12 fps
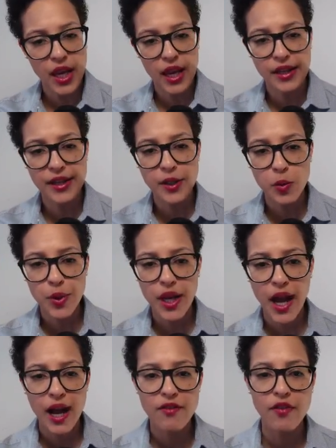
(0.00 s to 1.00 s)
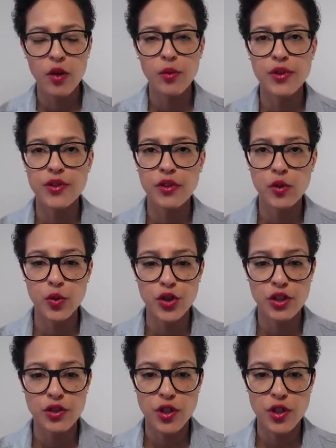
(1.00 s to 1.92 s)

And here we have our resolution.